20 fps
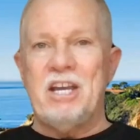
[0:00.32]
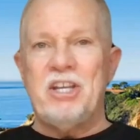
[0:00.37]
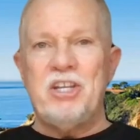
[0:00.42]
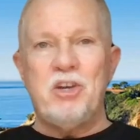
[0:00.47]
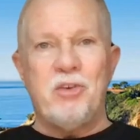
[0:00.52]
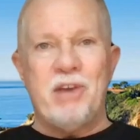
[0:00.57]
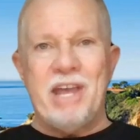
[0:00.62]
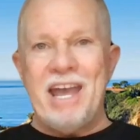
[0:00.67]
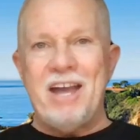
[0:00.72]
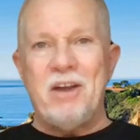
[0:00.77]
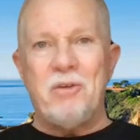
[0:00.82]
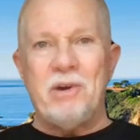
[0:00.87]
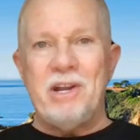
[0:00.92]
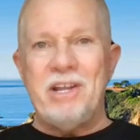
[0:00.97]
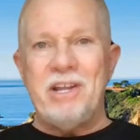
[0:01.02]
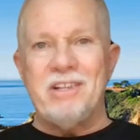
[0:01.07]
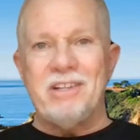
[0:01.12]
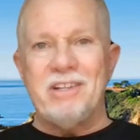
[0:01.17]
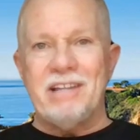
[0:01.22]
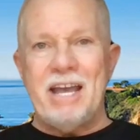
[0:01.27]
You can't
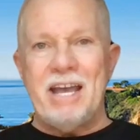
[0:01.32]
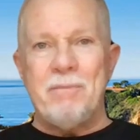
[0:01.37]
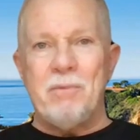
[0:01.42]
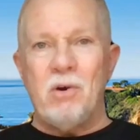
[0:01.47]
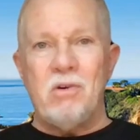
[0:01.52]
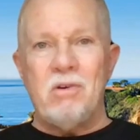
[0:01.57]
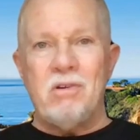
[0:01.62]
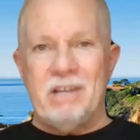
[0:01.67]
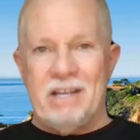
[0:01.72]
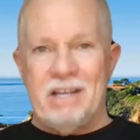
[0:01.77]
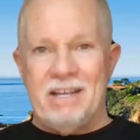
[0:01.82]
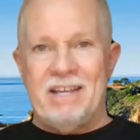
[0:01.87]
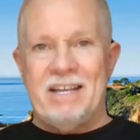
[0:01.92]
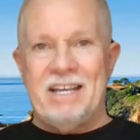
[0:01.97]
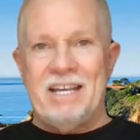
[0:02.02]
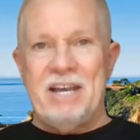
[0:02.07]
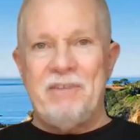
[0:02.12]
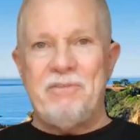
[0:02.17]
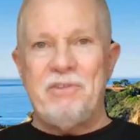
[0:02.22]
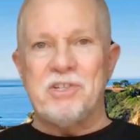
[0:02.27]
read the label
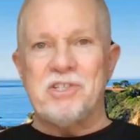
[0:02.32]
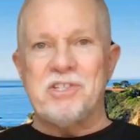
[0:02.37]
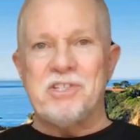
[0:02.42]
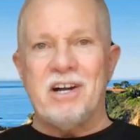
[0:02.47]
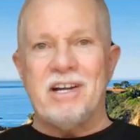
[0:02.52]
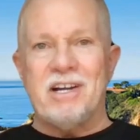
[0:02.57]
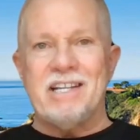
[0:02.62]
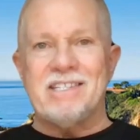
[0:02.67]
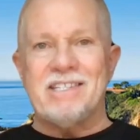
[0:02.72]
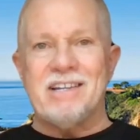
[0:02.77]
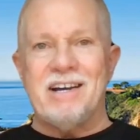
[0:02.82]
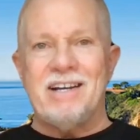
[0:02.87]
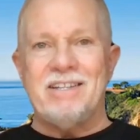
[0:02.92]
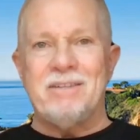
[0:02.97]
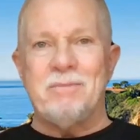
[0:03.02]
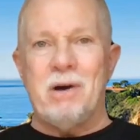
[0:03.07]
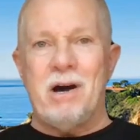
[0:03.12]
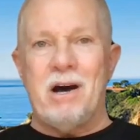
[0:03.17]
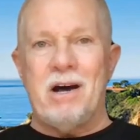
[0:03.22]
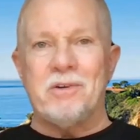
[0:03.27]
if you're stuck inside the
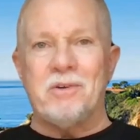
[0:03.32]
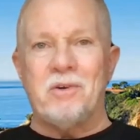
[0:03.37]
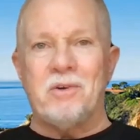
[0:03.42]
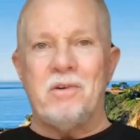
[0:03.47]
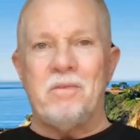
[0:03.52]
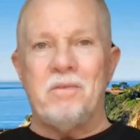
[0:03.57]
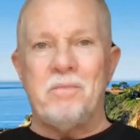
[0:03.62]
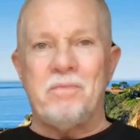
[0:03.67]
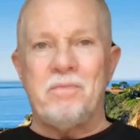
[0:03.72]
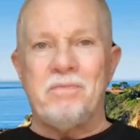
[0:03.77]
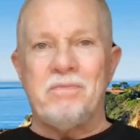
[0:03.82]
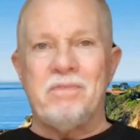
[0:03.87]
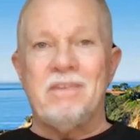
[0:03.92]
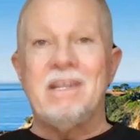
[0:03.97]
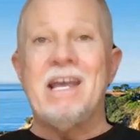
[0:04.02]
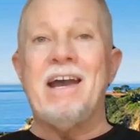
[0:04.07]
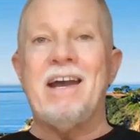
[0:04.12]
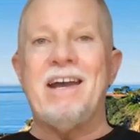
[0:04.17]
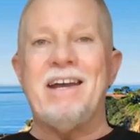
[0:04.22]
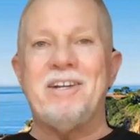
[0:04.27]
bottle.
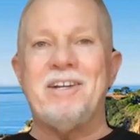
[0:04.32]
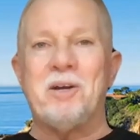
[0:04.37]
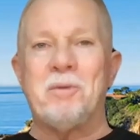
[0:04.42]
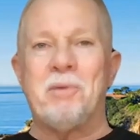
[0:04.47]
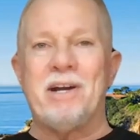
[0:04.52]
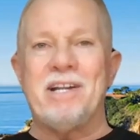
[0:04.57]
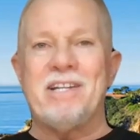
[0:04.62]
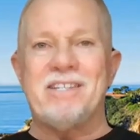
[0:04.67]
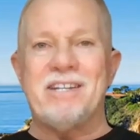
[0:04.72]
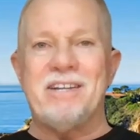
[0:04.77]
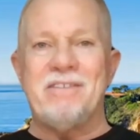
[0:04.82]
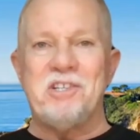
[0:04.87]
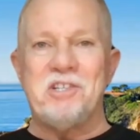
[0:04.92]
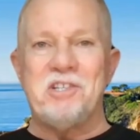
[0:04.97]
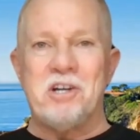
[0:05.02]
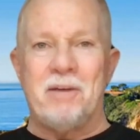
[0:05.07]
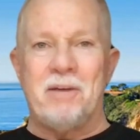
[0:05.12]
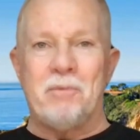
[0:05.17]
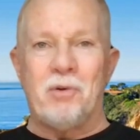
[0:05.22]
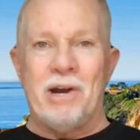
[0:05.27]
Hey, your buddy Steven
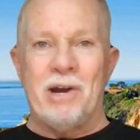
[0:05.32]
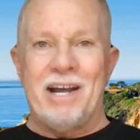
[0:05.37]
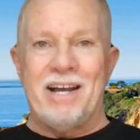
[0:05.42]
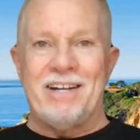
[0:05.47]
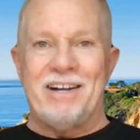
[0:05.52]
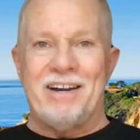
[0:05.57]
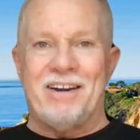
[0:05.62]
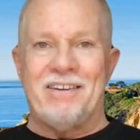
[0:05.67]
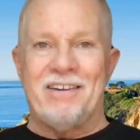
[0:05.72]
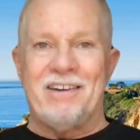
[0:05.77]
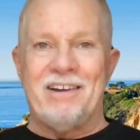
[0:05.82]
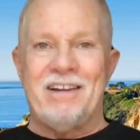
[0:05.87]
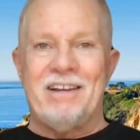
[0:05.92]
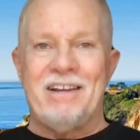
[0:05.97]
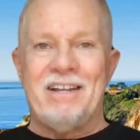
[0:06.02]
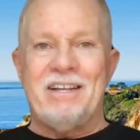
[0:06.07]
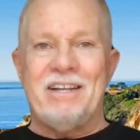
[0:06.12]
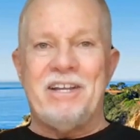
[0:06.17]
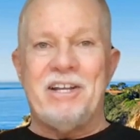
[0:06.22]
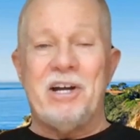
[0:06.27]
John Moran here.
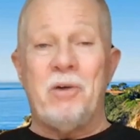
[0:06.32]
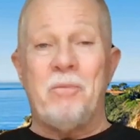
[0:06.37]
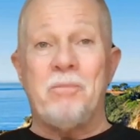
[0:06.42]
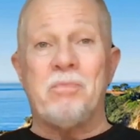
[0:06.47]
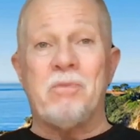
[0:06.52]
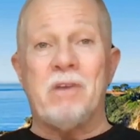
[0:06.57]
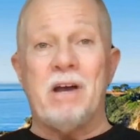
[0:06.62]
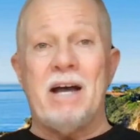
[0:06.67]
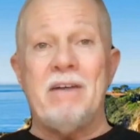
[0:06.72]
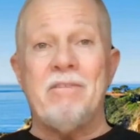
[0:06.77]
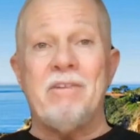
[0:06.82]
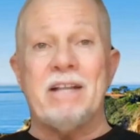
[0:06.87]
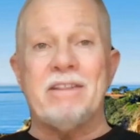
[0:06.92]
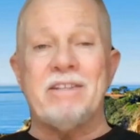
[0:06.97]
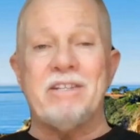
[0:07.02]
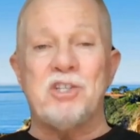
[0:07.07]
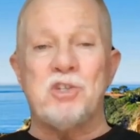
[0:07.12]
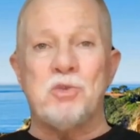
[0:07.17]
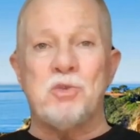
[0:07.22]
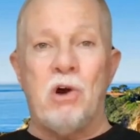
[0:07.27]
You know, I've got
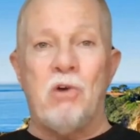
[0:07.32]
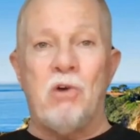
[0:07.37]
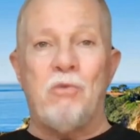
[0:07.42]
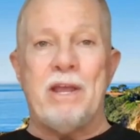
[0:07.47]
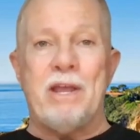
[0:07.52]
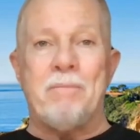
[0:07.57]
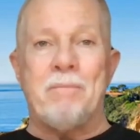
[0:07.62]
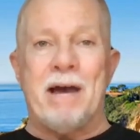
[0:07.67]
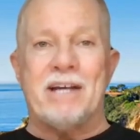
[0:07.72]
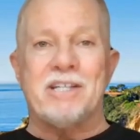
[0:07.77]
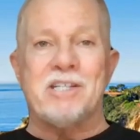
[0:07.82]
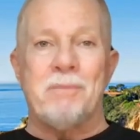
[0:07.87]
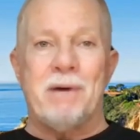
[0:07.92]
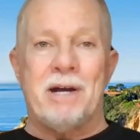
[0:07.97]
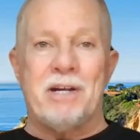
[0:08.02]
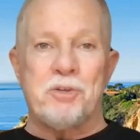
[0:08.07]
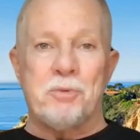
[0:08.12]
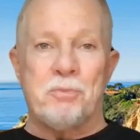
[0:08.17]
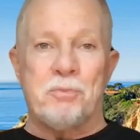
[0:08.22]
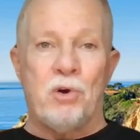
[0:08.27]
this 12-week
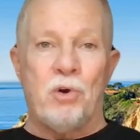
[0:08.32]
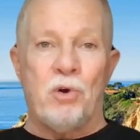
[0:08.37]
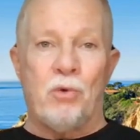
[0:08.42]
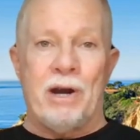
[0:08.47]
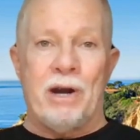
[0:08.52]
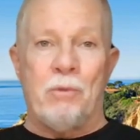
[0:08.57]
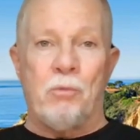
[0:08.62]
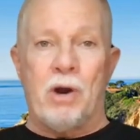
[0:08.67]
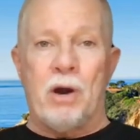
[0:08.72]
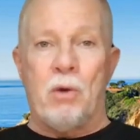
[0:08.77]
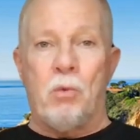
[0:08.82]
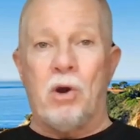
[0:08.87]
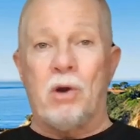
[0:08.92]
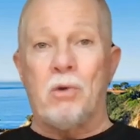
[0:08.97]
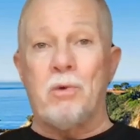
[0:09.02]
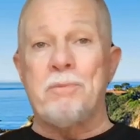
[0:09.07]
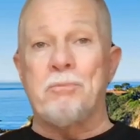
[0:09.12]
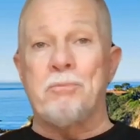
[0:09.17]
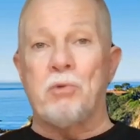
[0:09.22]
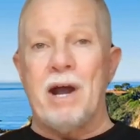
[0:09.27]
maximizer program where I work
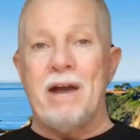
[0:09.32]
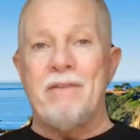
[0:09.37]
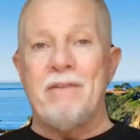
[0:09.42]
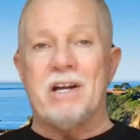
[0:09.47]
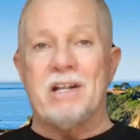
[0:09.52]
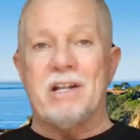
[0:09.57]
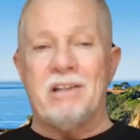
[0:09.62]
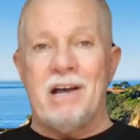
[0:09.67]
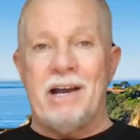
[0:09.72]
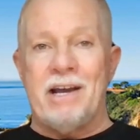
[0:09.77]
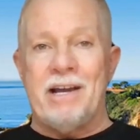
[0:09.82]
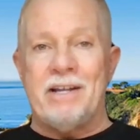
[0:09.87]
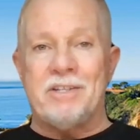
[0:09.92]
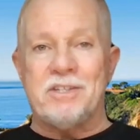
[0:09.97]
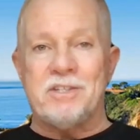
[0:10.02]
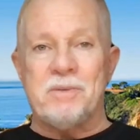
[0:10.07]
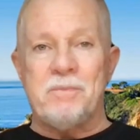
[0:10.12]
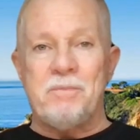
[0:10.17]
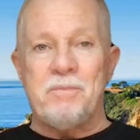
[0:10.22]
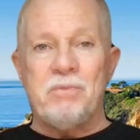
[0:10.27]
with private
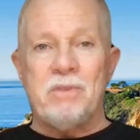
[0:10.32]
clients.